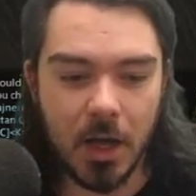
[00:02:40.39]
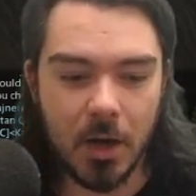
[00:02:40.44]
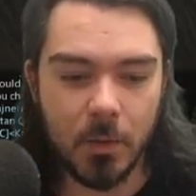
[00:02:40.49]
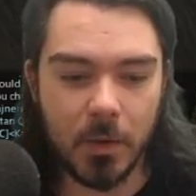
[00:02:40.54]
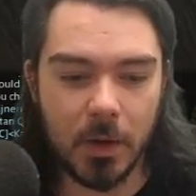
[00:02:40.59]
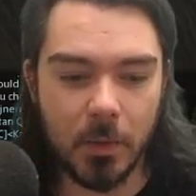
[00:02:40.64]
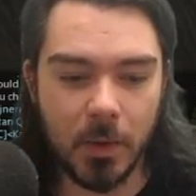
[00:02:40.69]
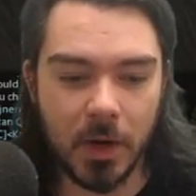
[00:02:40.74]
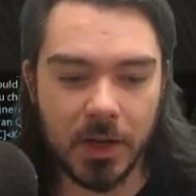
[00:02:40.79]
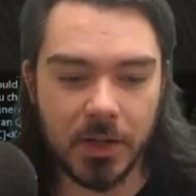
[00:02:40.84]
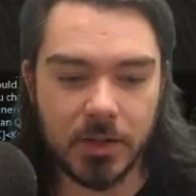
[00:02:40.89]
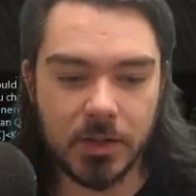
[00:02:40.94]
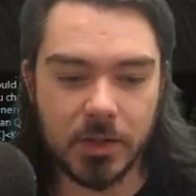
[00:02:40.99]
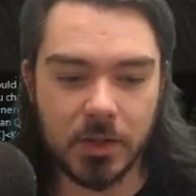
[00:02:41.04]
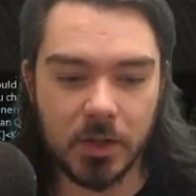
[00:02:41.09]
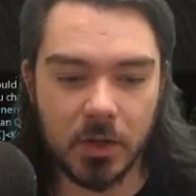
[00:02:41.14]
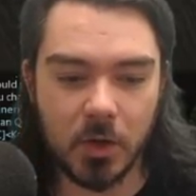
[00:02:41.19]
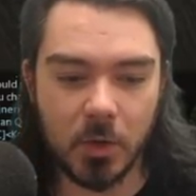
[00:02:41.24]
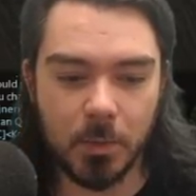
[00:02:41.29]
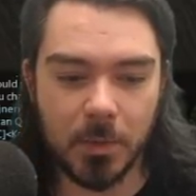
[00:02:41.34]
We want
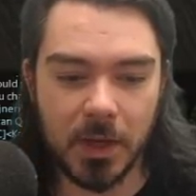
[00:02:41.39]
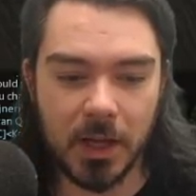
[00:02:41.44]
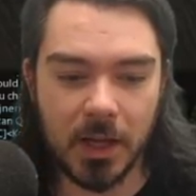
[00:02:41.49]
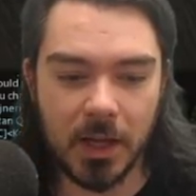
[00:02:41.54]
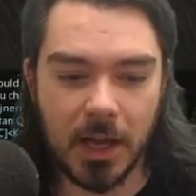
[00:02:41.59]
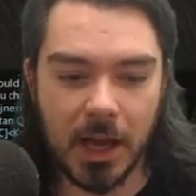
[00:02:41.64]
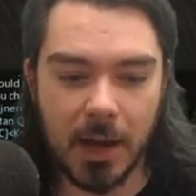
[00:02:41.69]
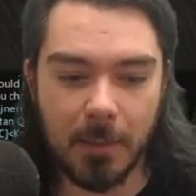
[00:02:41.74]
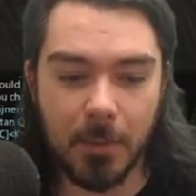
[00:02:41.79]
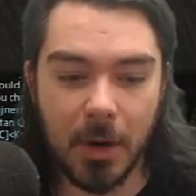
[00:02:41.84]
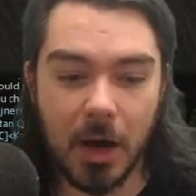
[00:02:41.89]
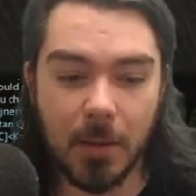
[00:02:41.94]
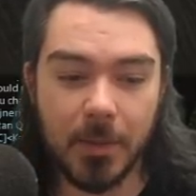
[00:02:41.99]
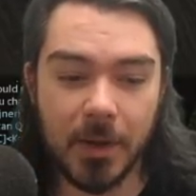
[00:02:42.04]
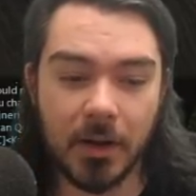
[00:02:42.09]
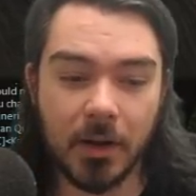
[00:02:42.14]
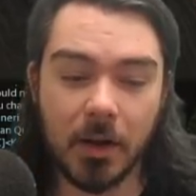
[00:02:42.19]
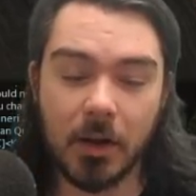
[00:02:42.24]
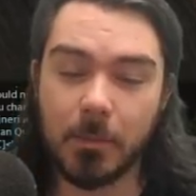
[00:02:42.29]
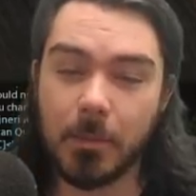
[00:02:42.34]
to be
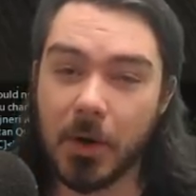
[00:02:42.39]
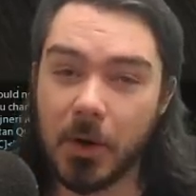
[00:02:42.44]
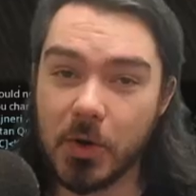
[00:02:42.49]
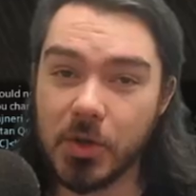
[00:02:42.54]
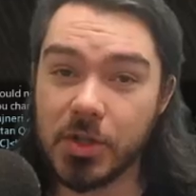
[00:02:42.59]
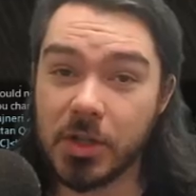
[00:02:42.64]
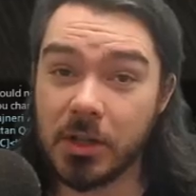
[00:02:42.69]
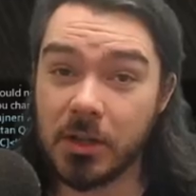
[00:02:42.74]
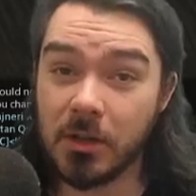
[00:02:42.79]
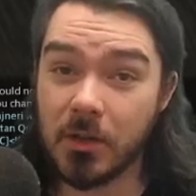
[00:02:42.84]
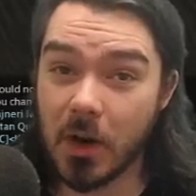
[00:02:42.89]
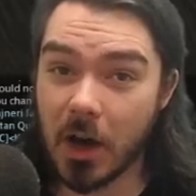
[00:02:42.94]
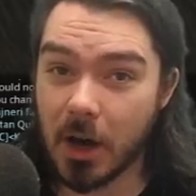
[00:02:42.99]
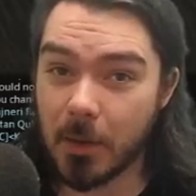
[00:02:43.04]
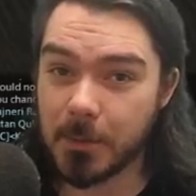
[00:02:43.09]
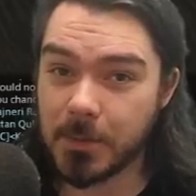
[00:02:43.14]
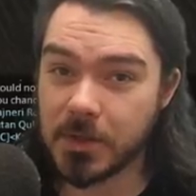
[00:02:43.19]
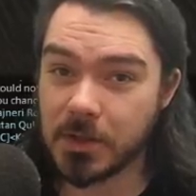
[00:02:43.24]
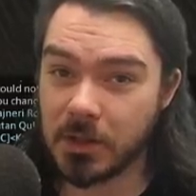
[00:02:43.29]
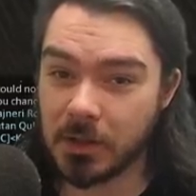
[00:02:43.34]
popping our potion,
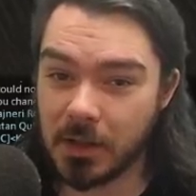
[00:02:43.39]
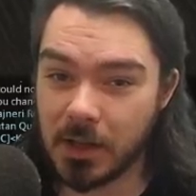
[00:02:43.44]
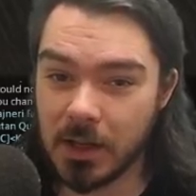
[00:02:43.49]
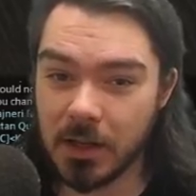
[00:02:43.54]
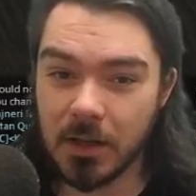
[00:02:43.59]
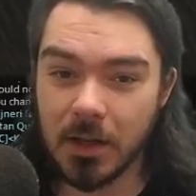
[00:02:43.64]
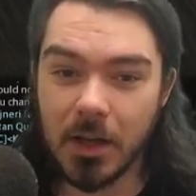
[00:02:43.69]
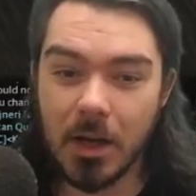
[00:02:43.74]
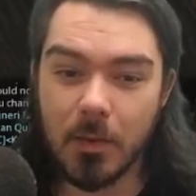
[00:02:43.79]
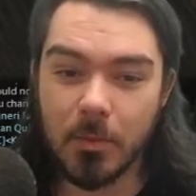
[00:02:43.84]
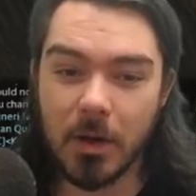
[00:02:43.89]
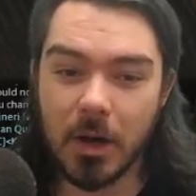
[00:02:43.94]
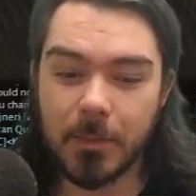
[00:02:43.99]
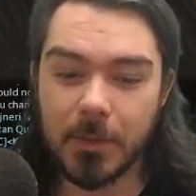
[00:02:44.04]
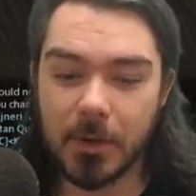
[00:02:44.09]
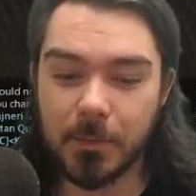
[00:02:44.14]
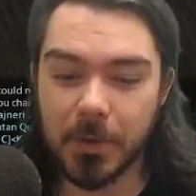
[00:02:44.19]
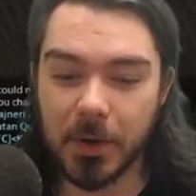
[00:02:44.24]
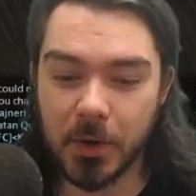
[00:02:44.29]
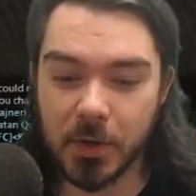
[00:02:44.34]
optionally. Pop
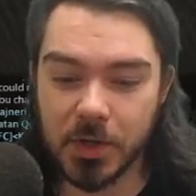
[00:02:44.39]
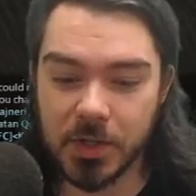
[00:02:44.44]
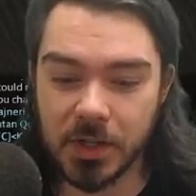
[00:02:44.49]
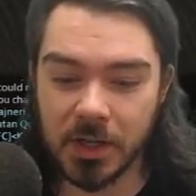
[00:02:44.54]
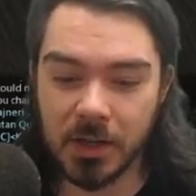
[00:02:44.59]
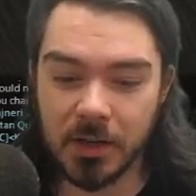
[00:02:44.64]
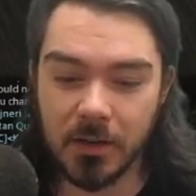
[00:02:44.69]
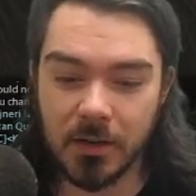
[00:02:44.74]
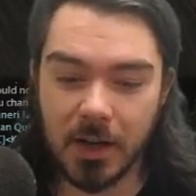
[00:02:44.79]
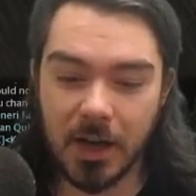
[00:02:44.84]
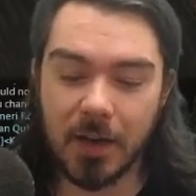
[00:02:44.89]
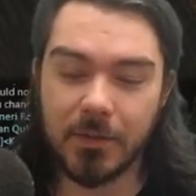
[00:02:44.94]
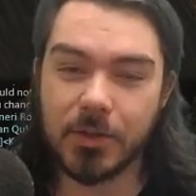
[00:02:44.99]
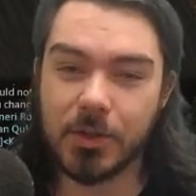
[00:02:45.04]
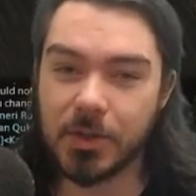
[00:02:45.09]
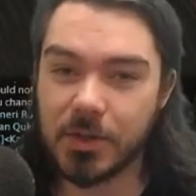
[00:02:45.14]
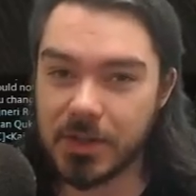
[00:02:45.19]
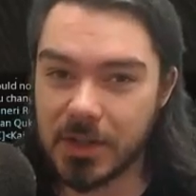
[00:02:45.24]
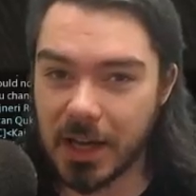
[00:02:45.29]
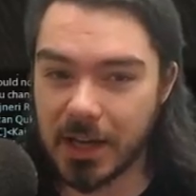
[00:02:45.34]
your potion after
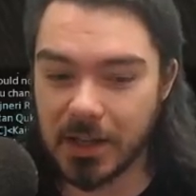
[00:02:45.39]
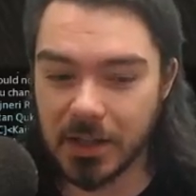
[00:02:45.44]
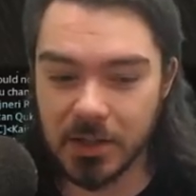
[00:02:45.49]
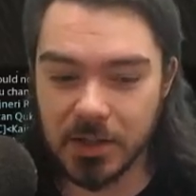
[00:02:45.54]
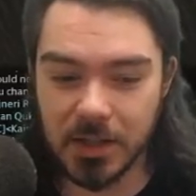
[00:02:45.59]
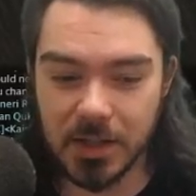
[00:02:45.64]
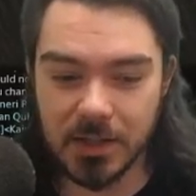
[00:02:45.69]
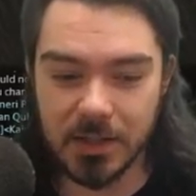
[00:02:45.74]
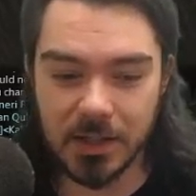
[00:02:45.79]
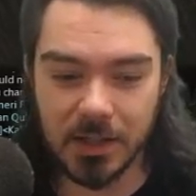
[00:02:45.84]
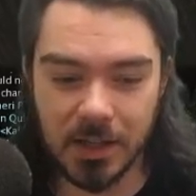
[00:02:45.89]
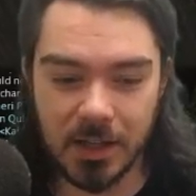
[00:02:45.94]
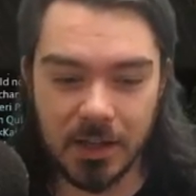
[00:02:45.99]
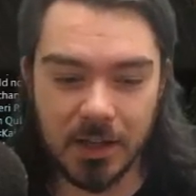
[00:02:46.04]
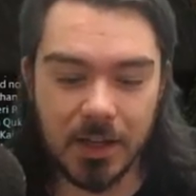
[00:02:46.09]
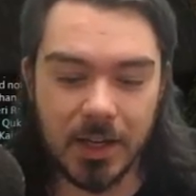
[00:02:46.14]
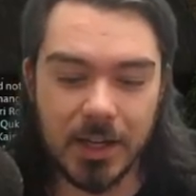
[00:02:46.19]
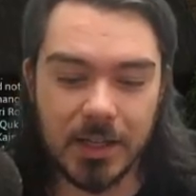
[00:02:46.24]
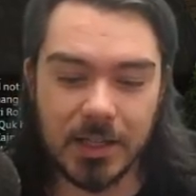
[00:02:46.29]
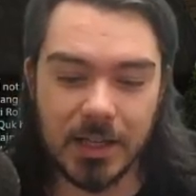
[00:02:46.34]
your second GCD
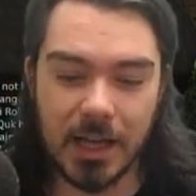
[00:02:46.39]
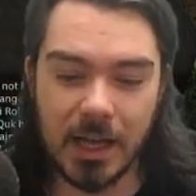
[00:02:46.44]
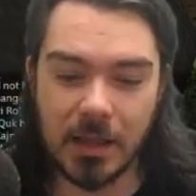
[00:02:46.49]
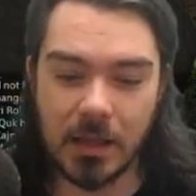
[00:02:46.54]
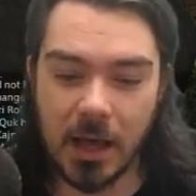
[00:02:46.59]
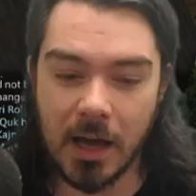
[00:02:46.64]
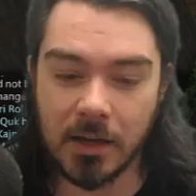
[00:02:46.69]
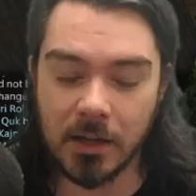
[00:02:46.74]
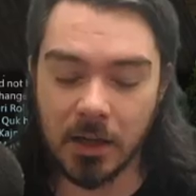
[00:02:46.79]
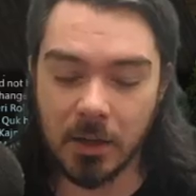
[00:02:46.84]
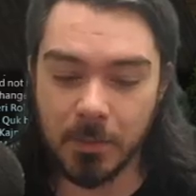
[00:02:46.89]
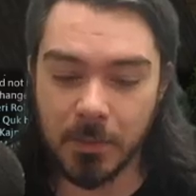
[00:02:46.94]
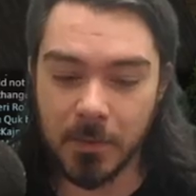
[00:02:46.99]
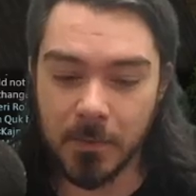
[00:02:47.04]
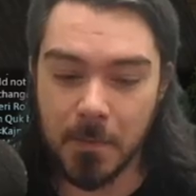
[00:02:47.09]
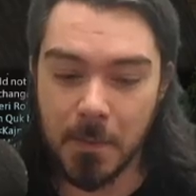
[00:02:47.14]
to get that up.